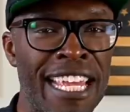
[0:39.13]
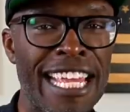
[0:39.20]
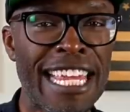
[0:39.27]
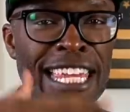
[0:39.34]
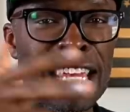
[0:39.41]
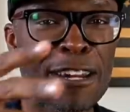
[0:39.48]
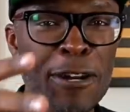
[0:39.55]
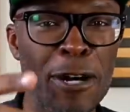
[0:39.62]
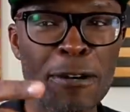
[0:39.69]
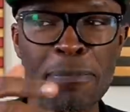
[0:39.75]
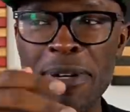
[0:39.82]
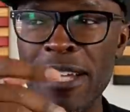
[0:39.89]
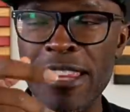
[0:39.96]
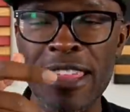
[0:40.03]
get
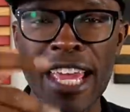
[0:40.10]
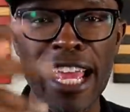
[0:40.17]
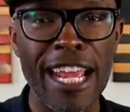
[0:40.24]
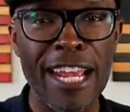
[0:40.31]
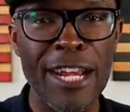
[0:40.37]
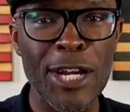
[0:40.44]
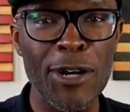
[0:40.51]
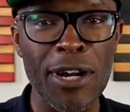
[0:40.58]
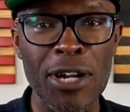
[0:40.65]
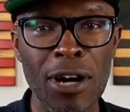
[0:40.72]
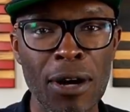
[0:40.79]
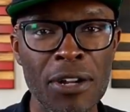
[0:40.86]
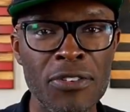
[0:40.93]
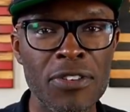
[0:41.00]
up, the hair and
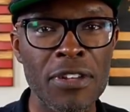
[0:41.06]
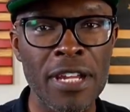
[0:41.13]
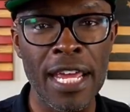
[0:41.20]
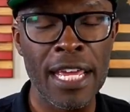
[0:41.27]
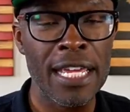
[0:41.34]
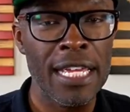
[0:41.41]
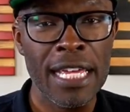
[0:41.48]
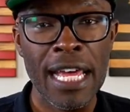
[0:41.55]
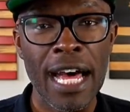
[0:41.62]
all this and that?